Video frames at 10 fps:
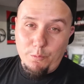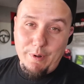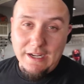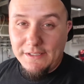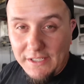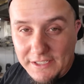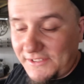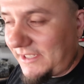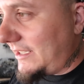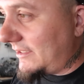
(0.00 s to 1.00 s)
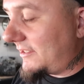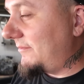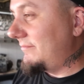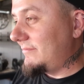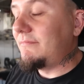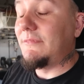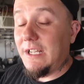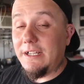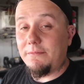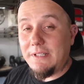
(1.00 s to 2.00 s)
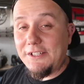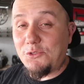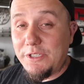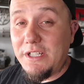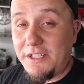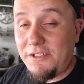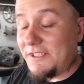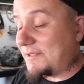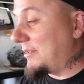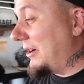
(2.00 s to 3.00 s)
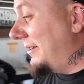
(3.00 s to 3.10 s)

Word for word: we'll buy a set of seats. Like, that's ridiculous, bro.